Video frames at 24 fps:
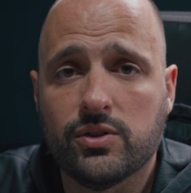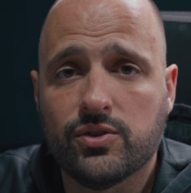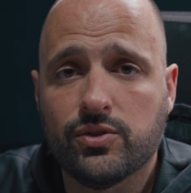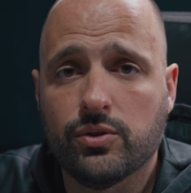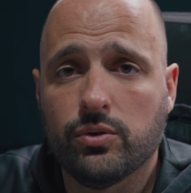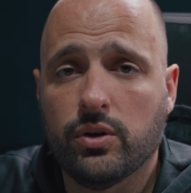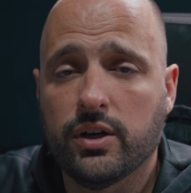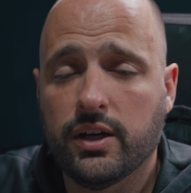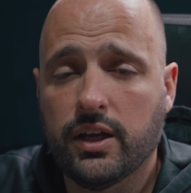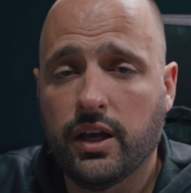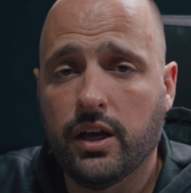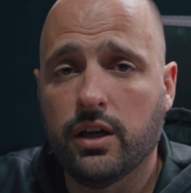
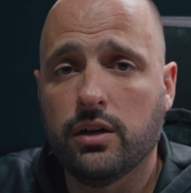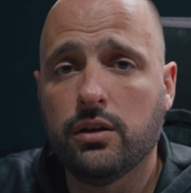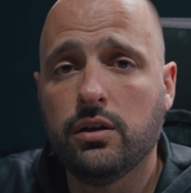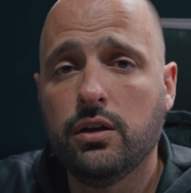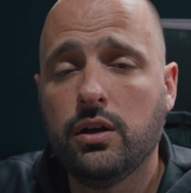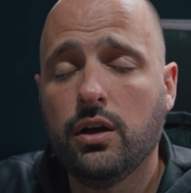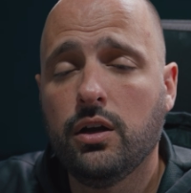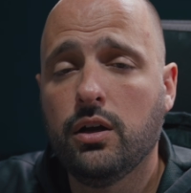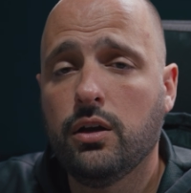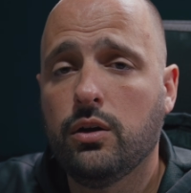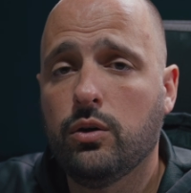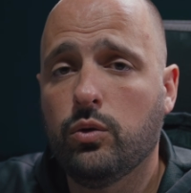So again,
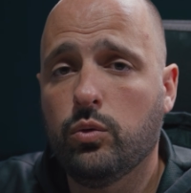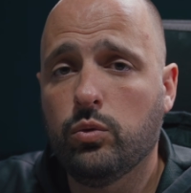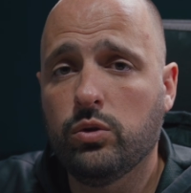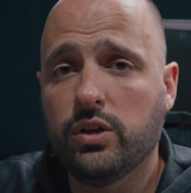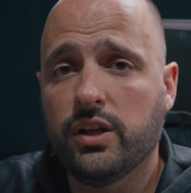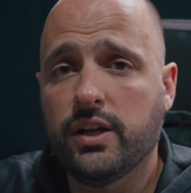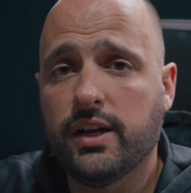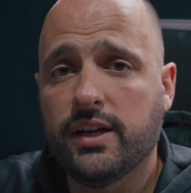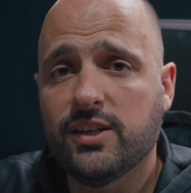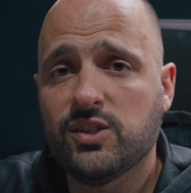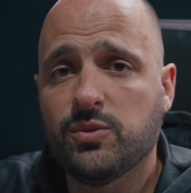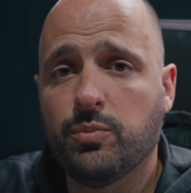
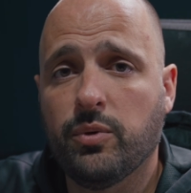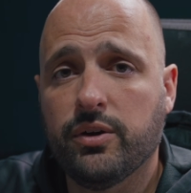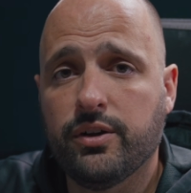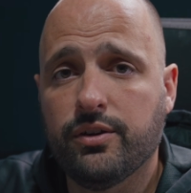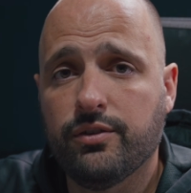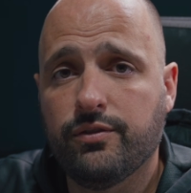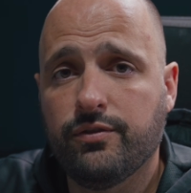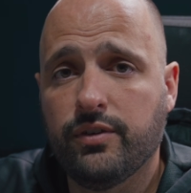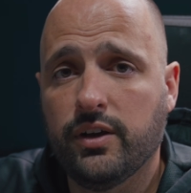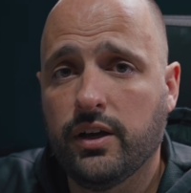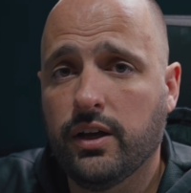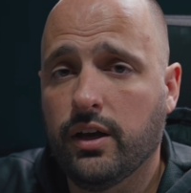really nice
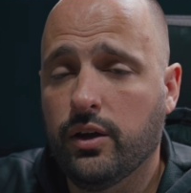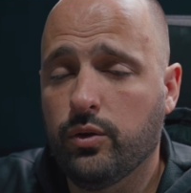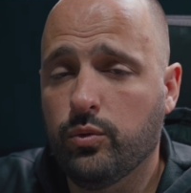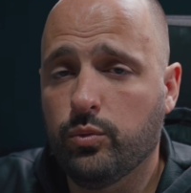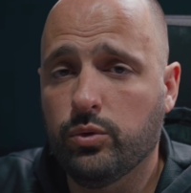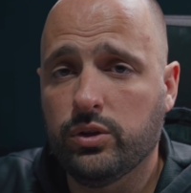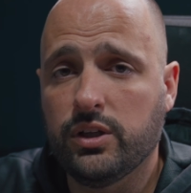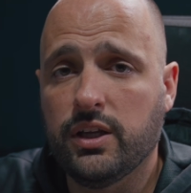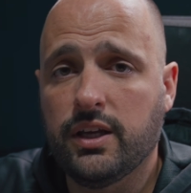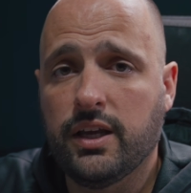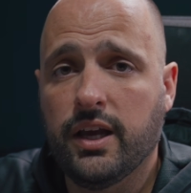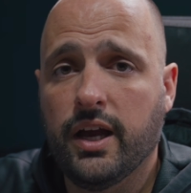benefit, and
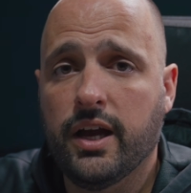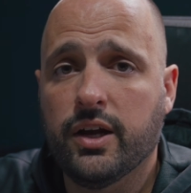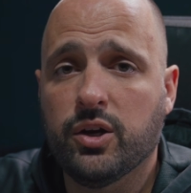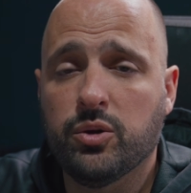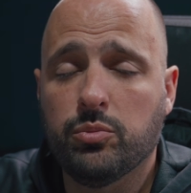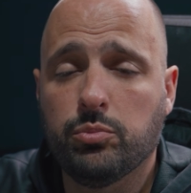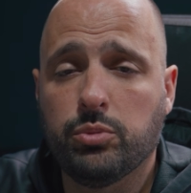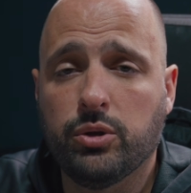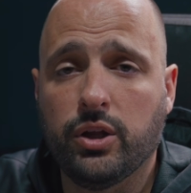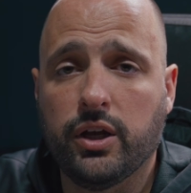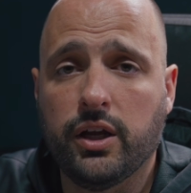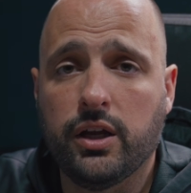really can't
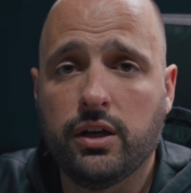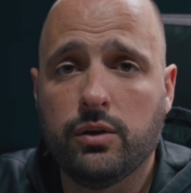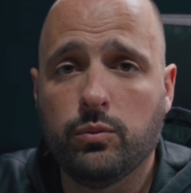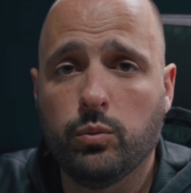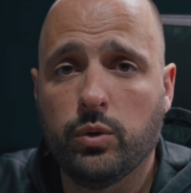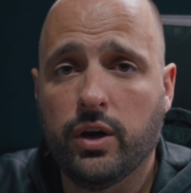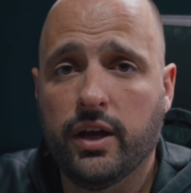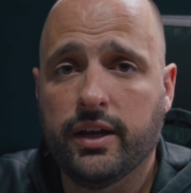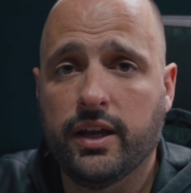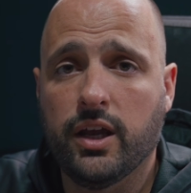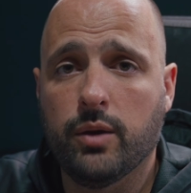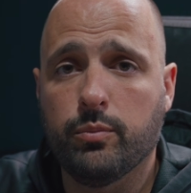complain
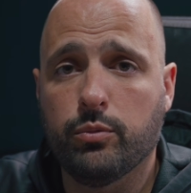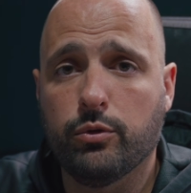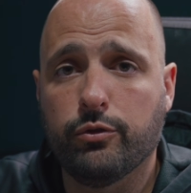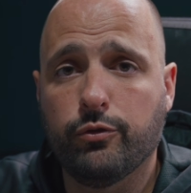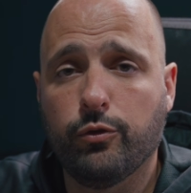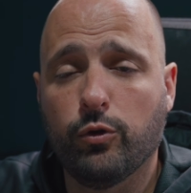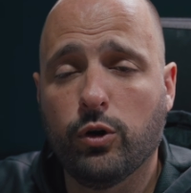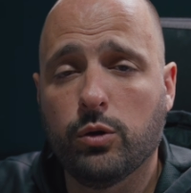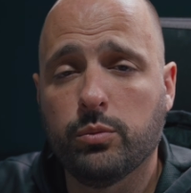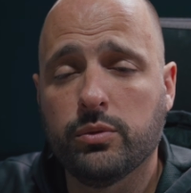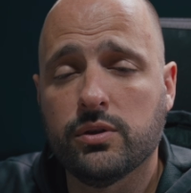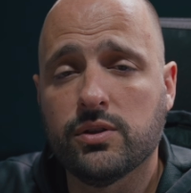when I get
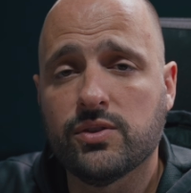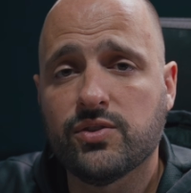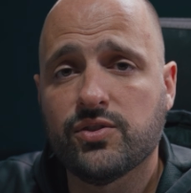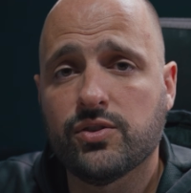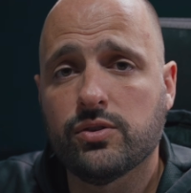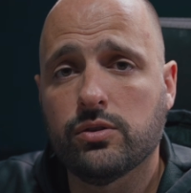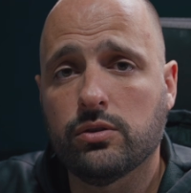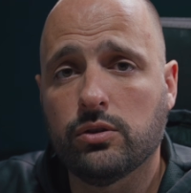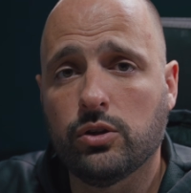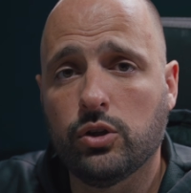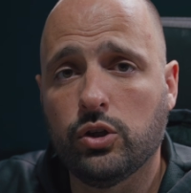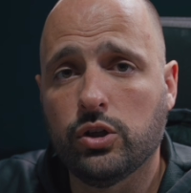
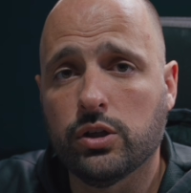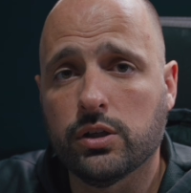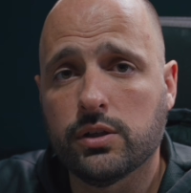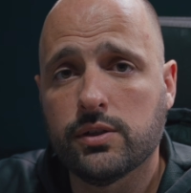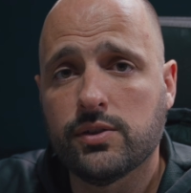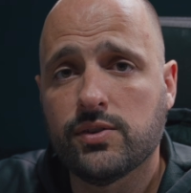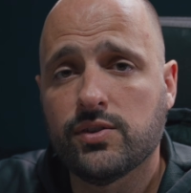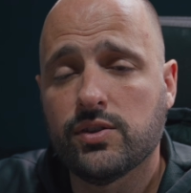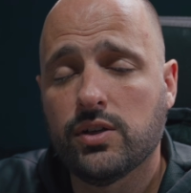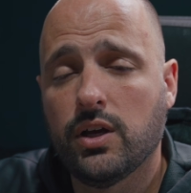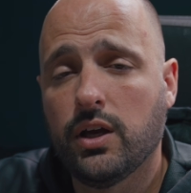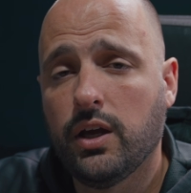performance,
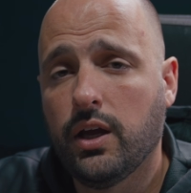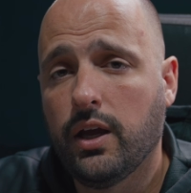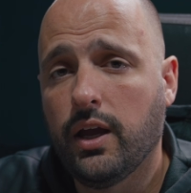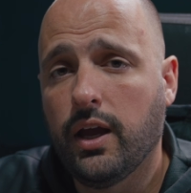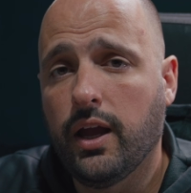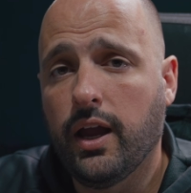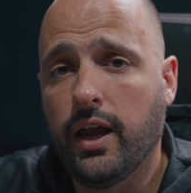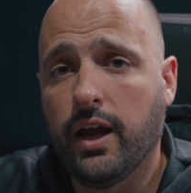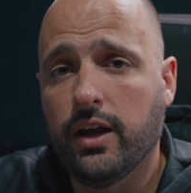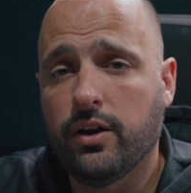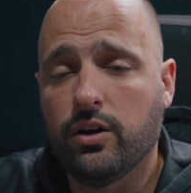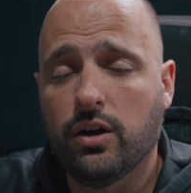looks,
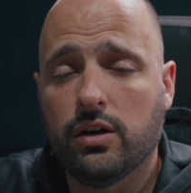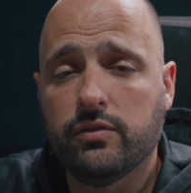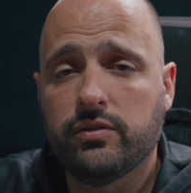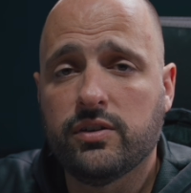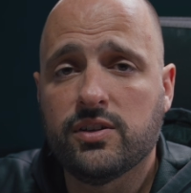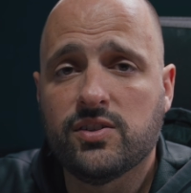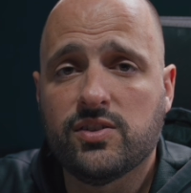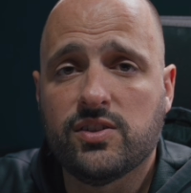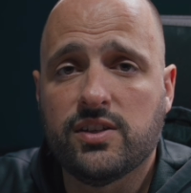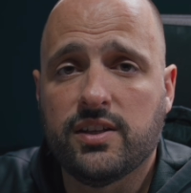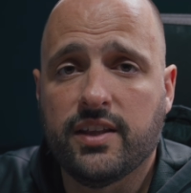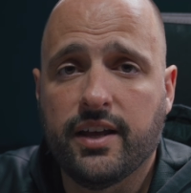and
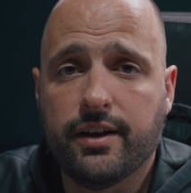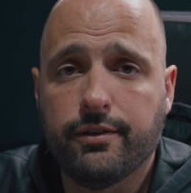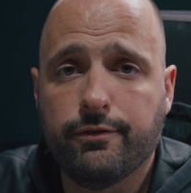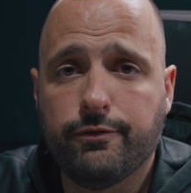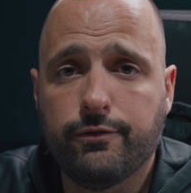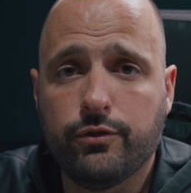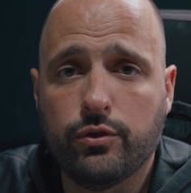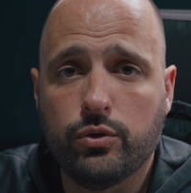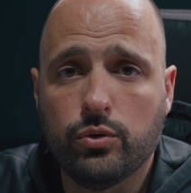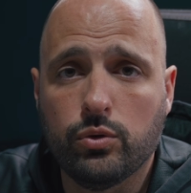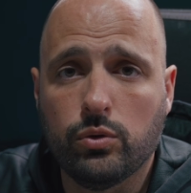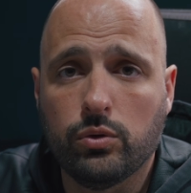obviously that
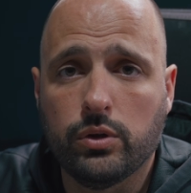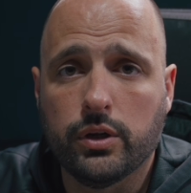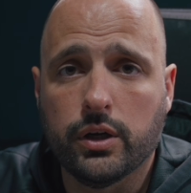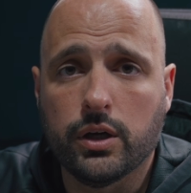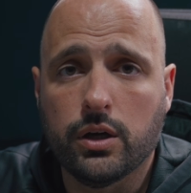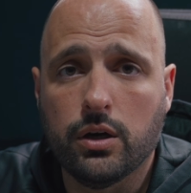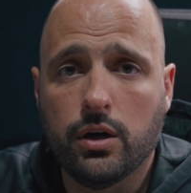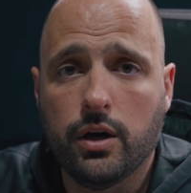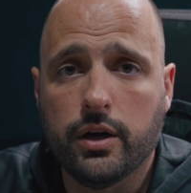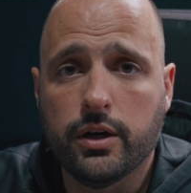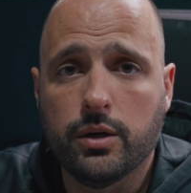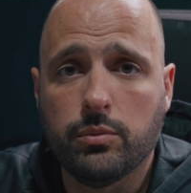fuel
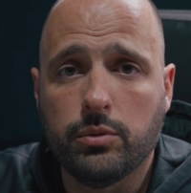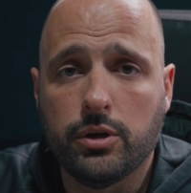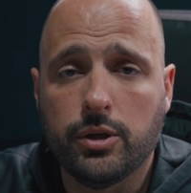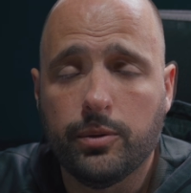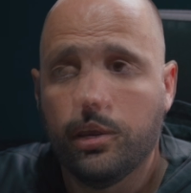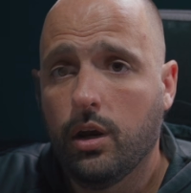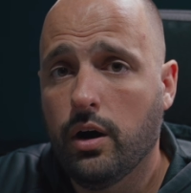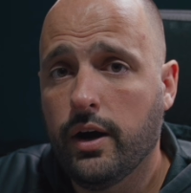economy.